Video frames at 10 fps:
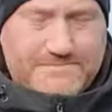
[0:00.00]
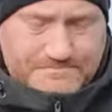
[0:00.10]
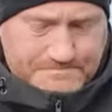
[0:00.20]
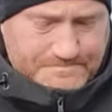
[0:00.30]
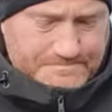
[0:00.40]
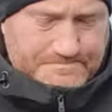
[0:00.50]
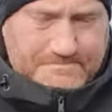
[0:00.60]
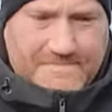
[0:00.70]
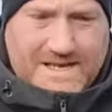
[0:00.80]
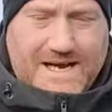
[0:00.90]
that I've been
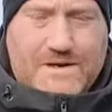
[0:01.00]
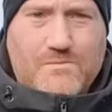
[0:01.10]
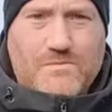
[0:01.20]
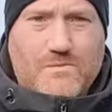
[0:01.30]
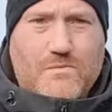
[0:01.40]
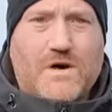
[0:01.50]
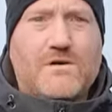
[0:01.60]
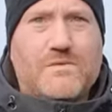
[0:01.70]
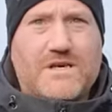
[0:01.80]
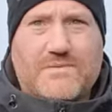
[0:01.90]
through to get
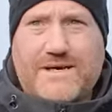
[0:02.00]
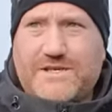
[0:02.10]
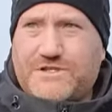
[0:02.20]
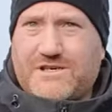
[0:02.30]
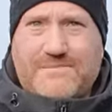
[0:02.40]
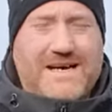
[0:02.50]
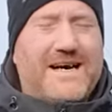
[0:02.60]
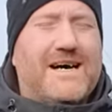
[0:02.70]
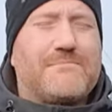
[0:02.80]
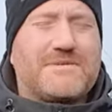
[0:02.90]
my plan together,